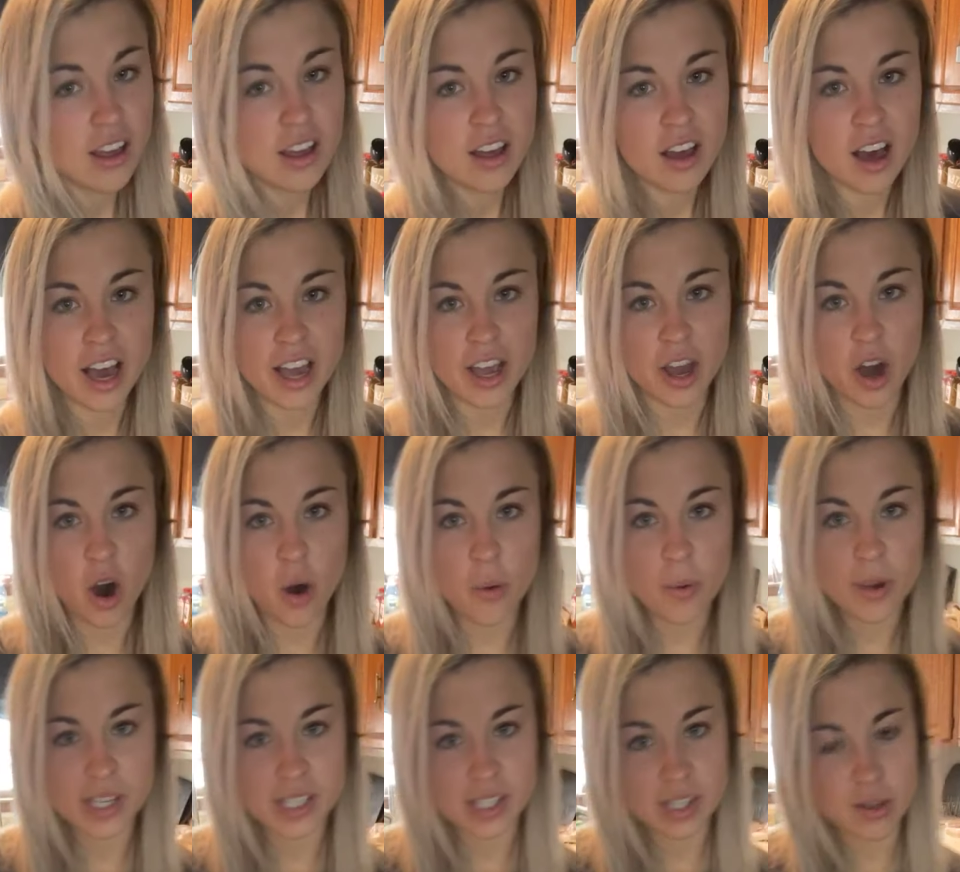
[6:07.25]
I
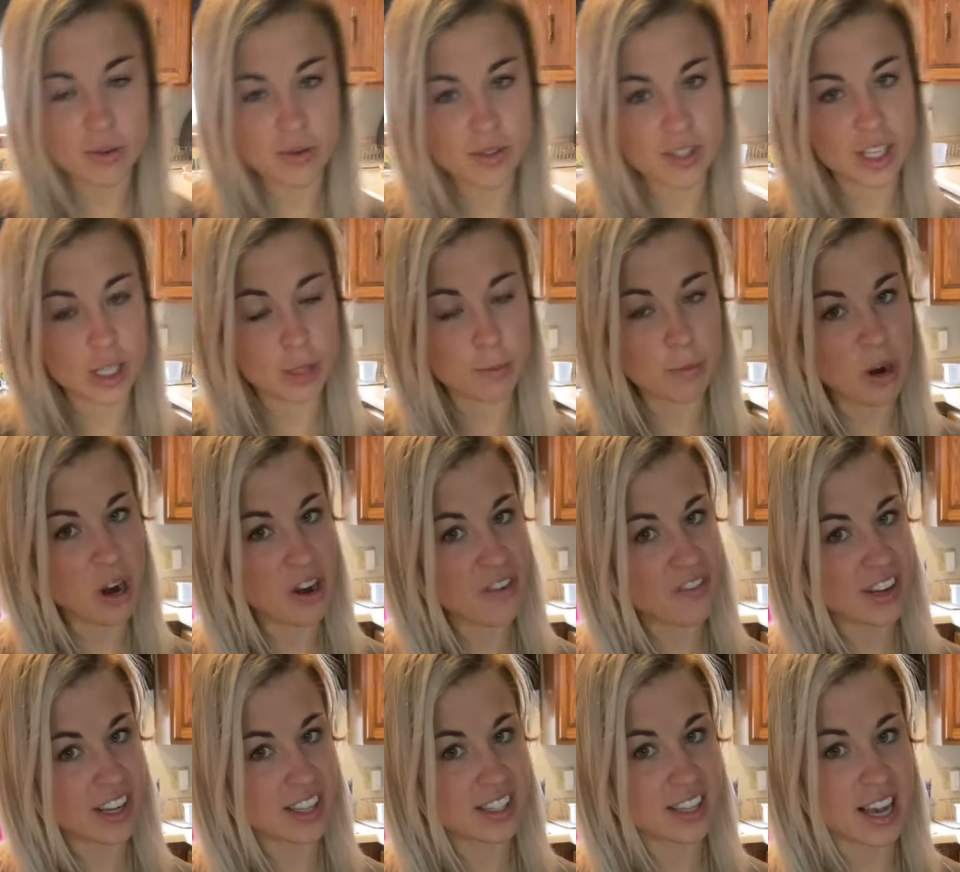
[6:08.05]
always use this
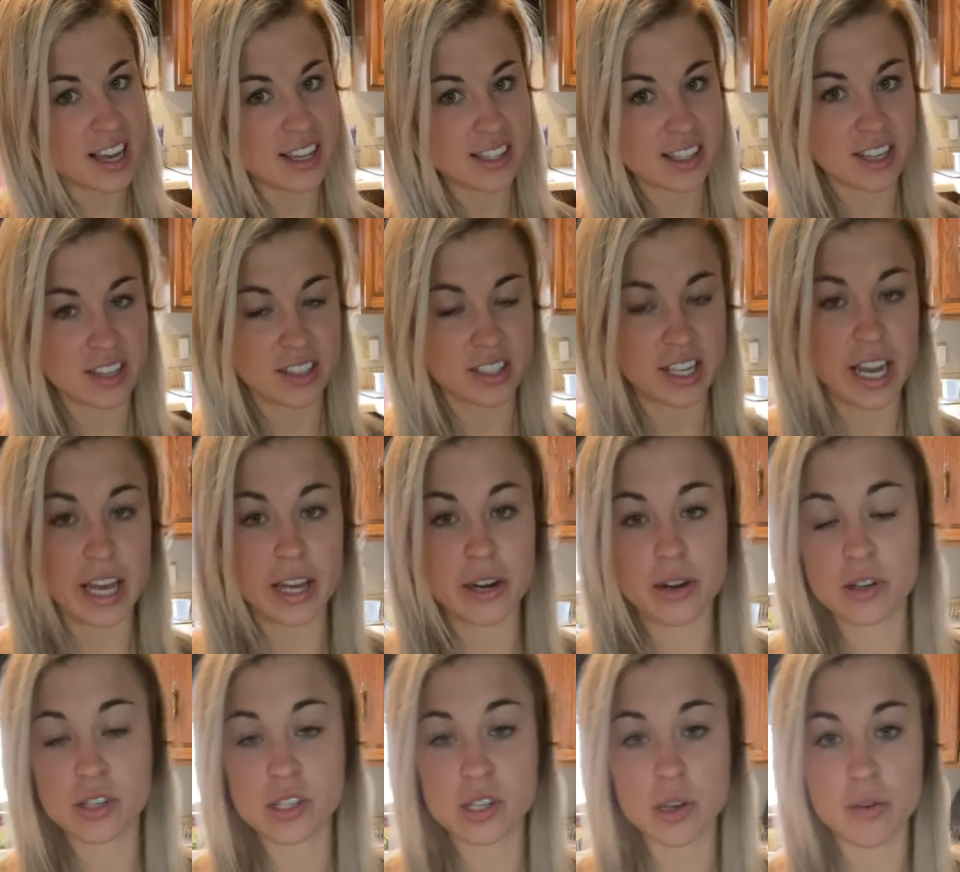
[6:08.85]
perfect size
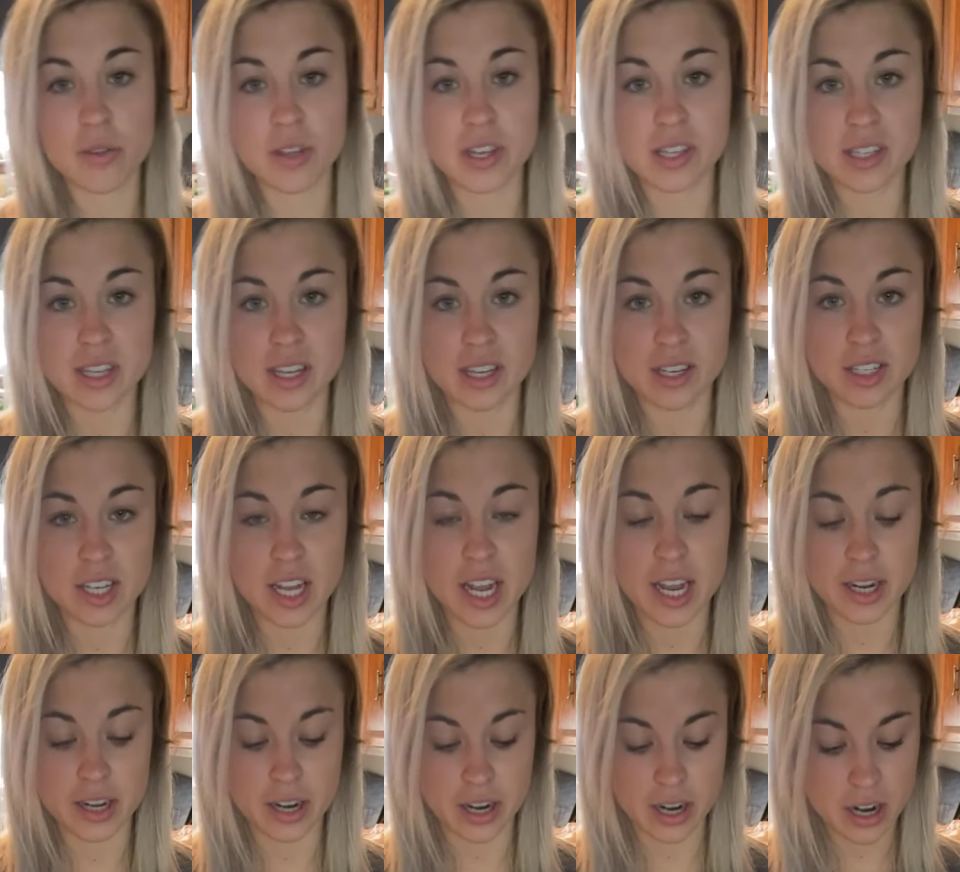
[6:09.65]
container, so this
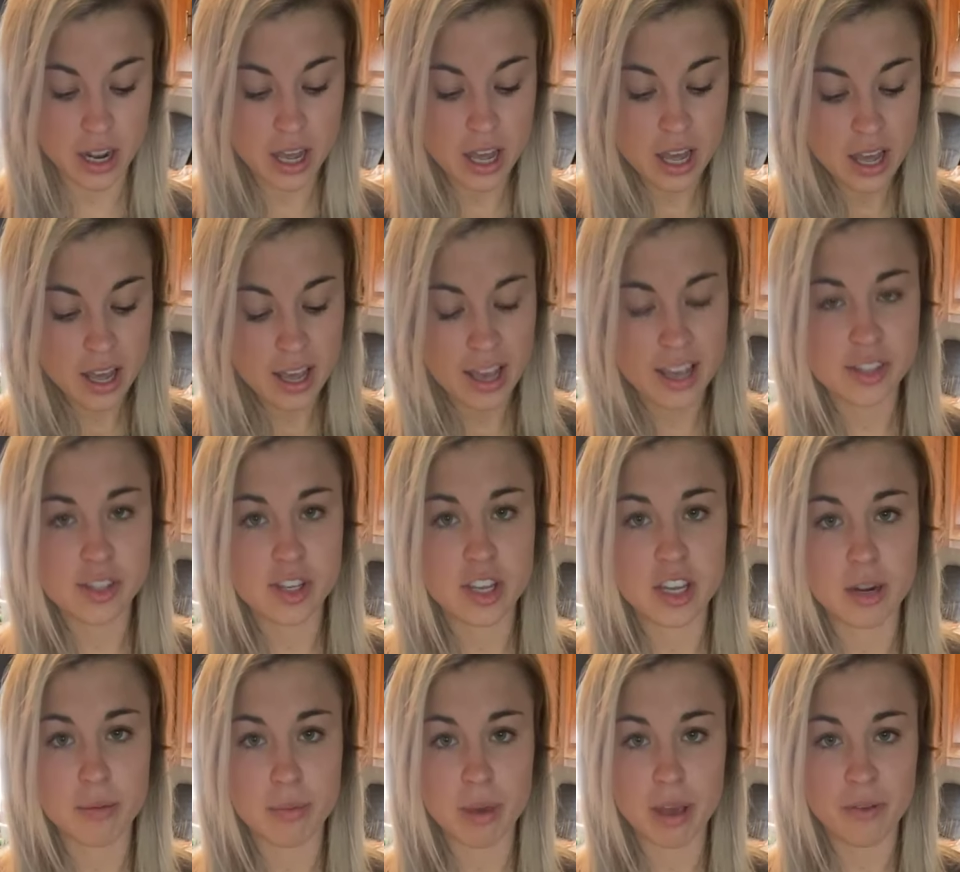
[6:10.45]
container is
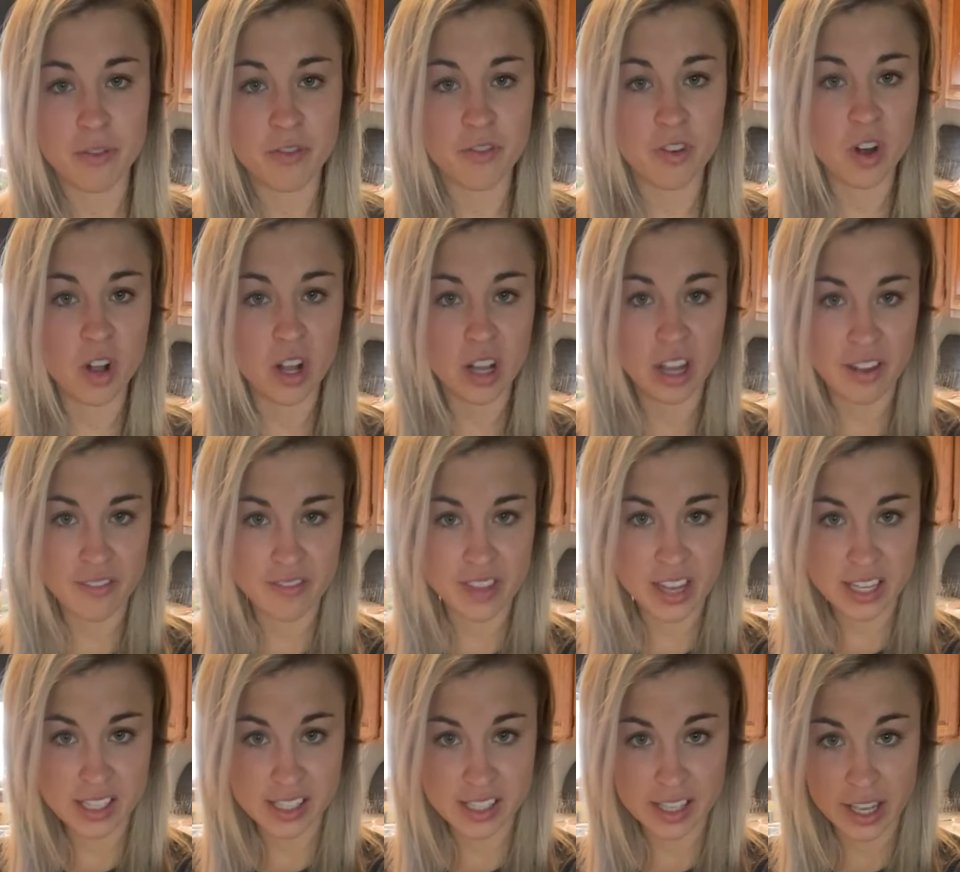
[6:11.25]
gonna be full of
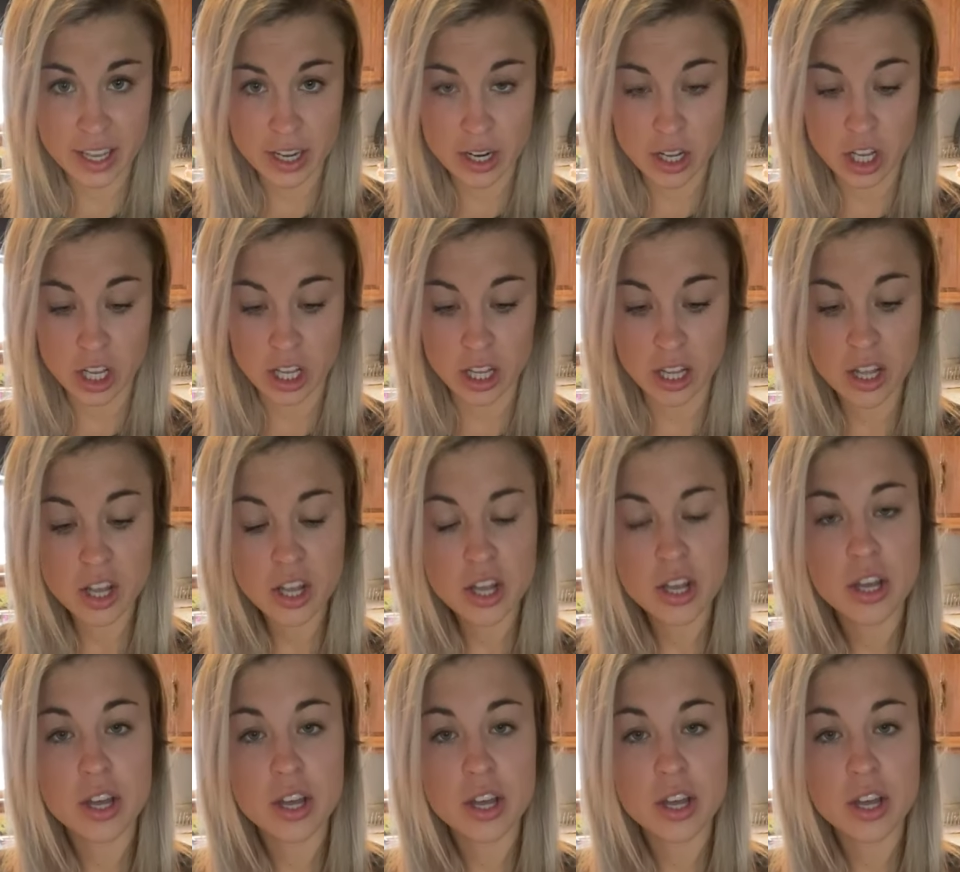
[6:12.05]
these little